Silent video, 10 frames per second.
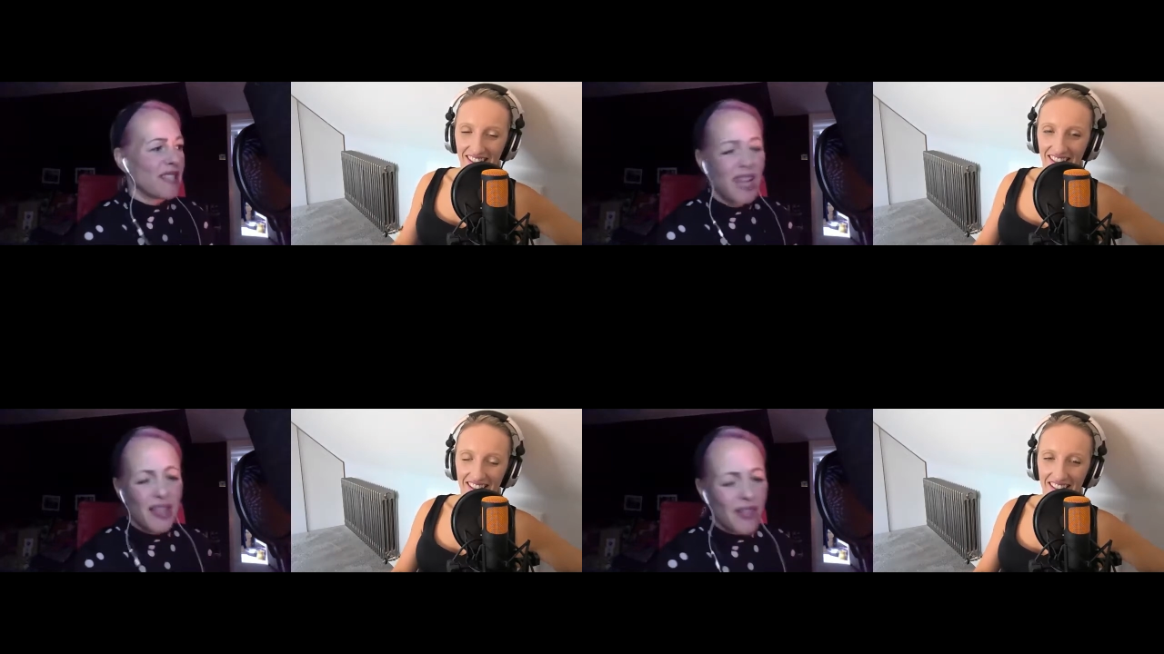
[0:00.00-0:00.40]

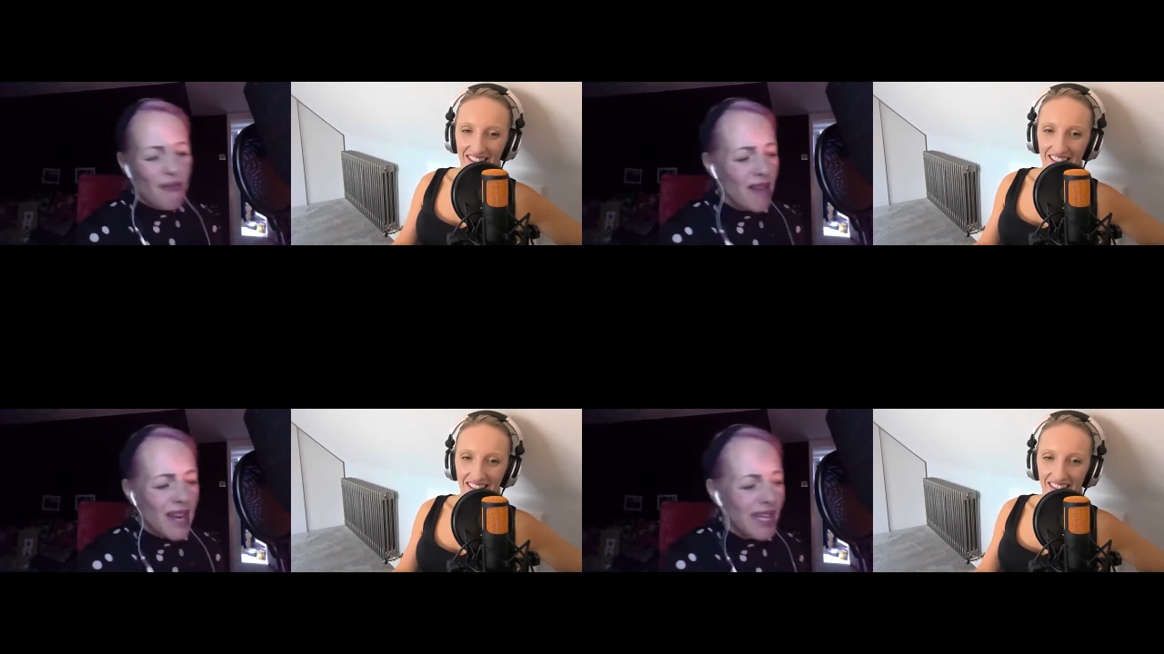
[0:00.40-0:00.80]
Speaker 1: They're
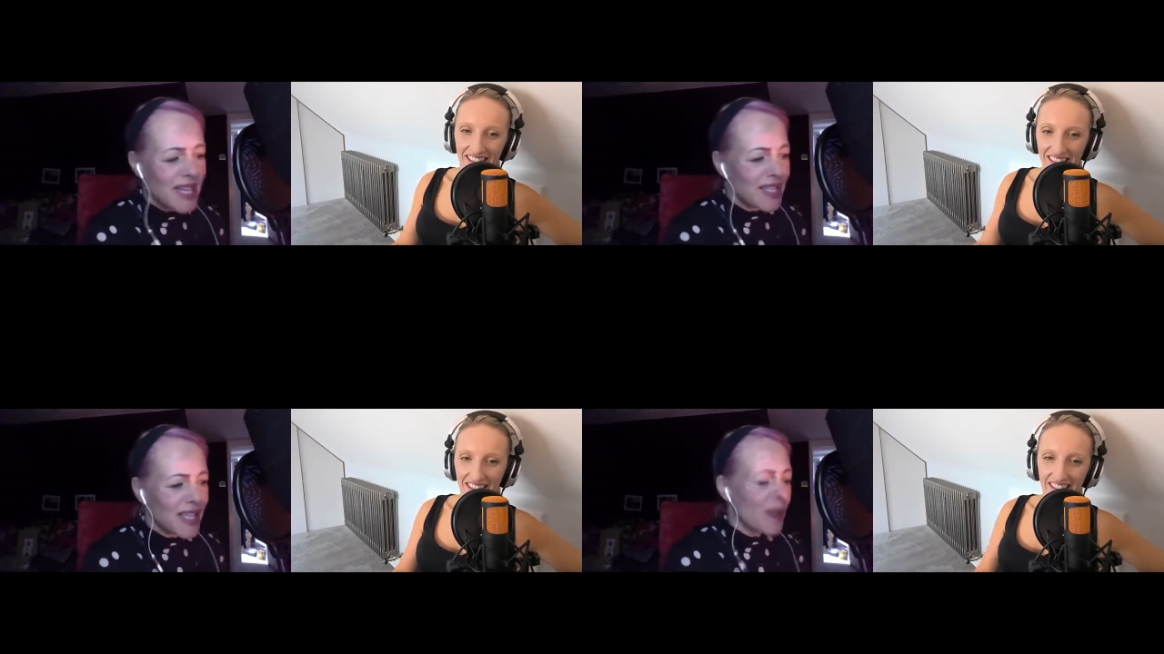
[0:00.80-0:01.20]
really
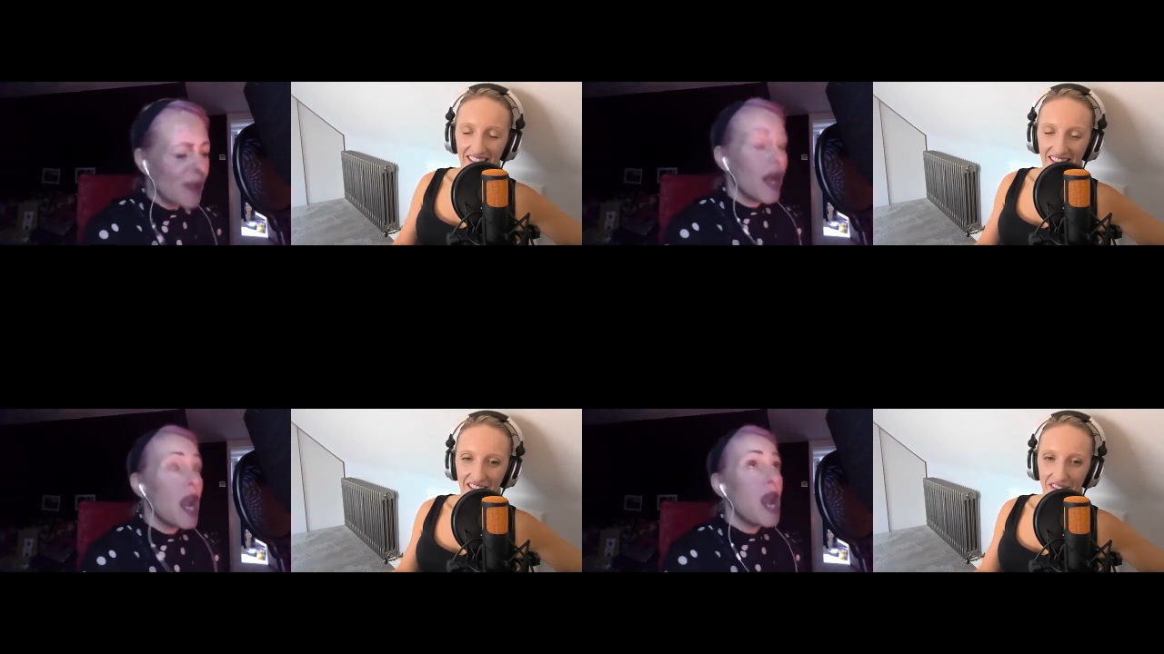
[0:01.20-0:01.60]
easygoing. They're
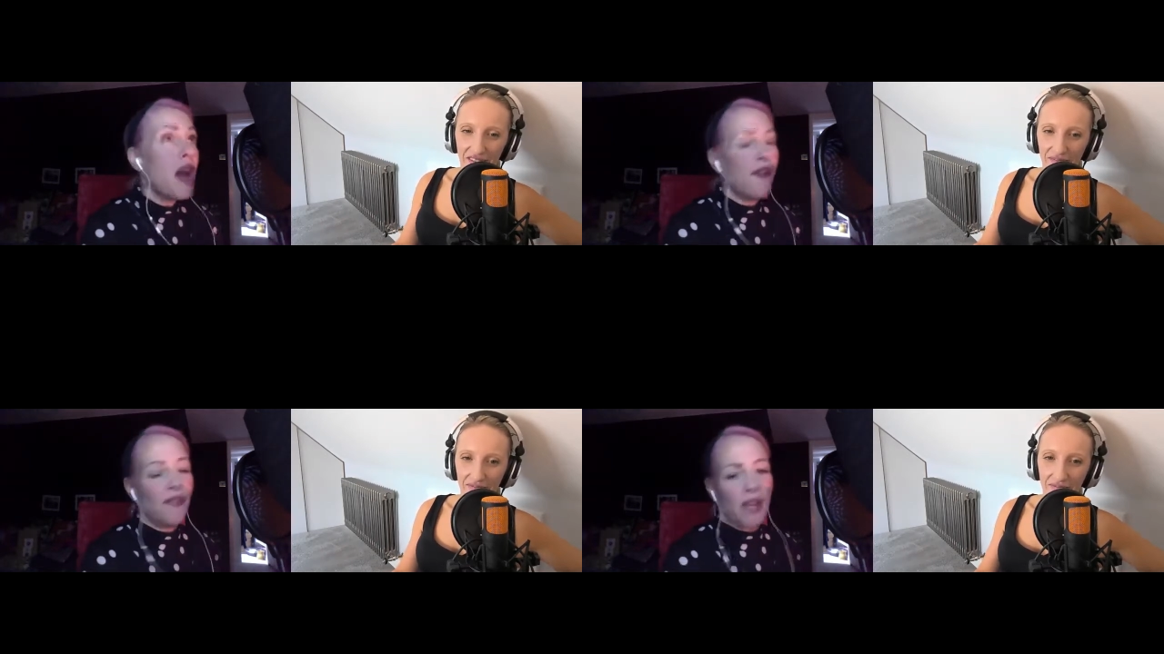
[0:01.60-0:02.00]

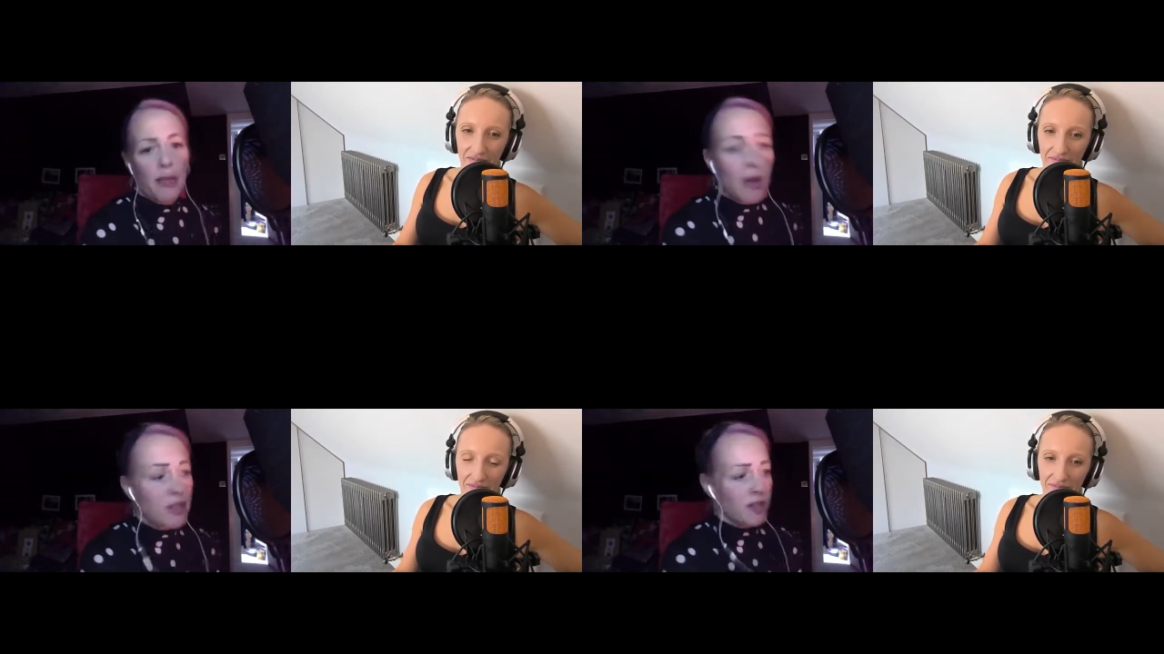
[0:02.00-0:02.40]
lovely.
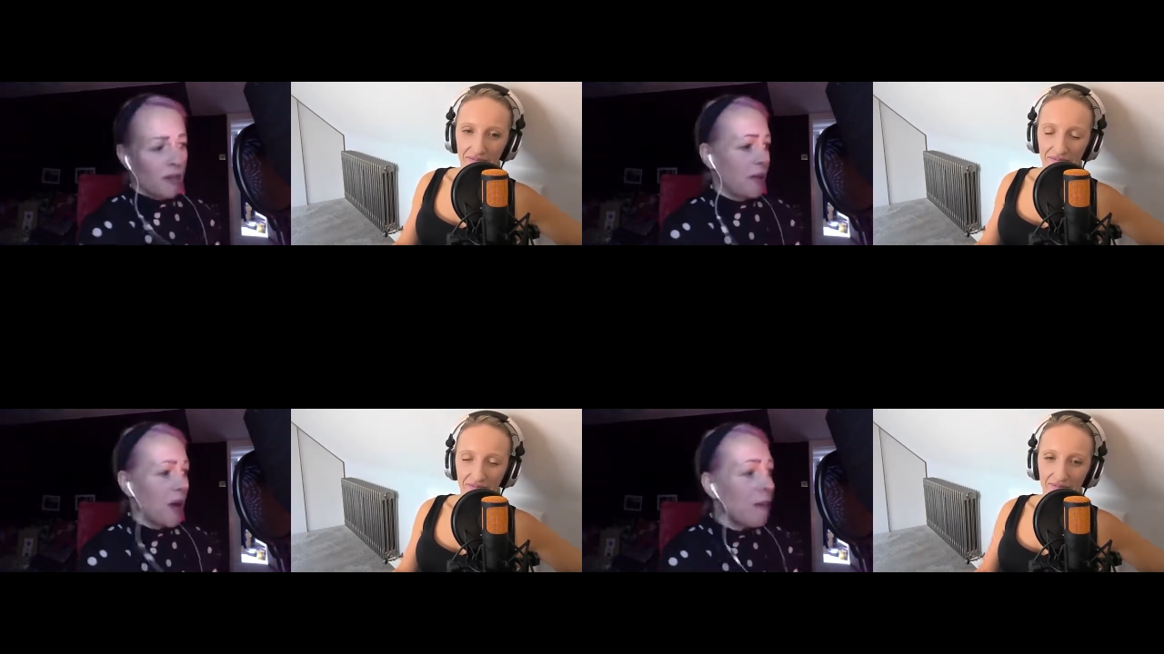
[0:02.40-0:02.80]
Most of them have
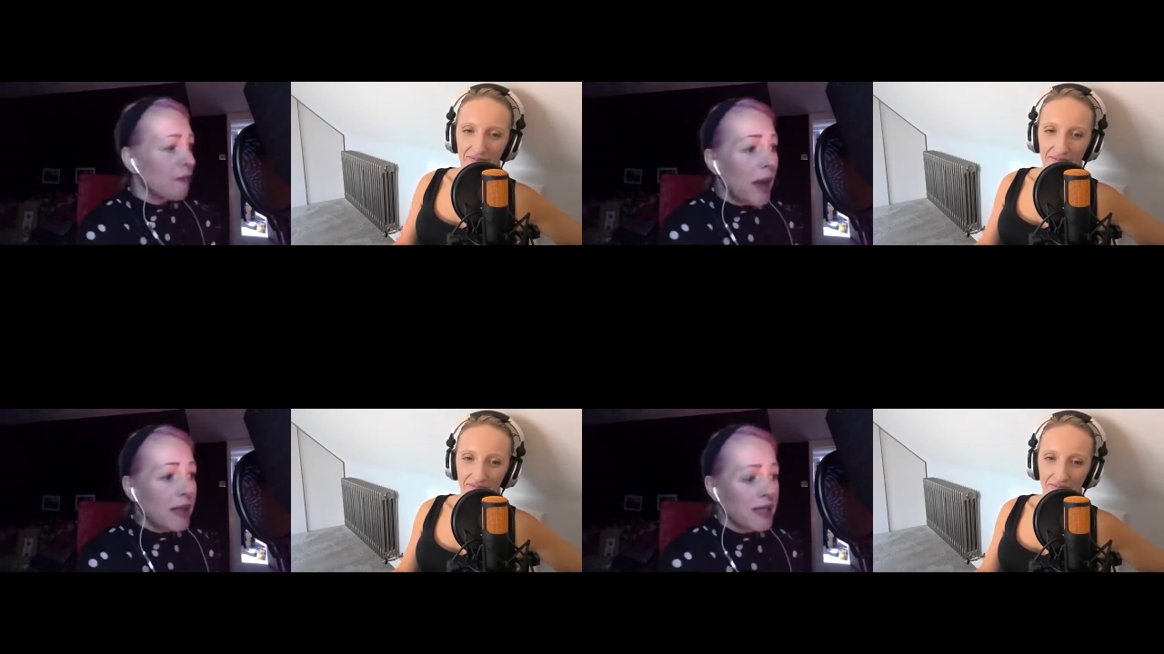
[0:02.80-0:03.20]
become
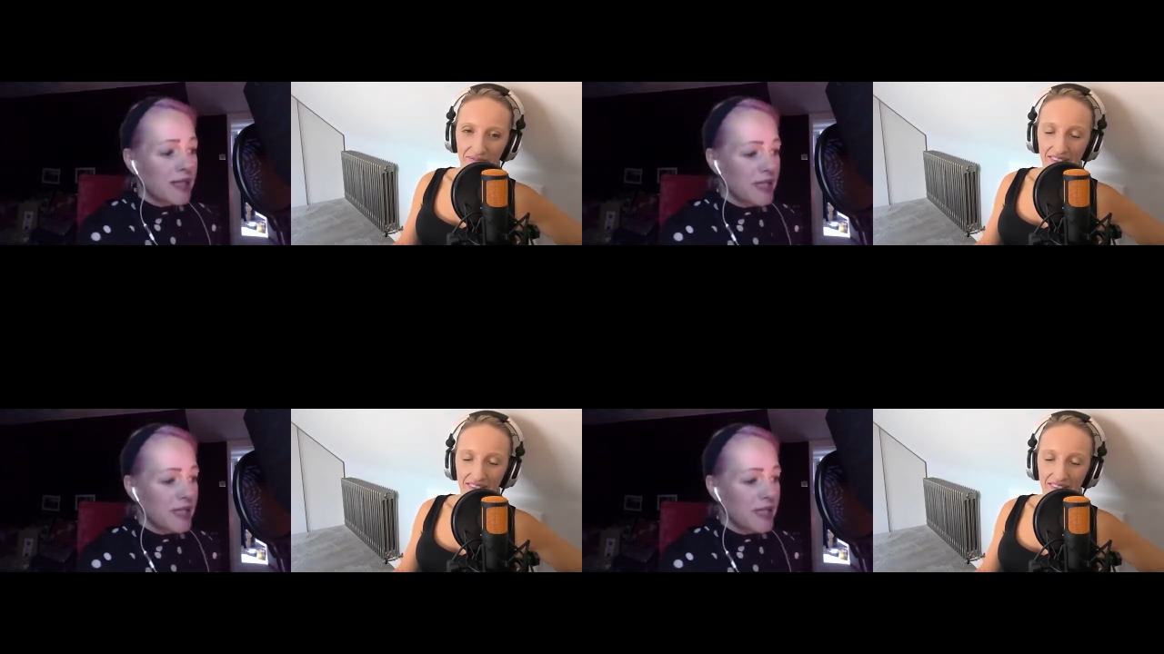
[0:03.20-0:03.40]
friends. It's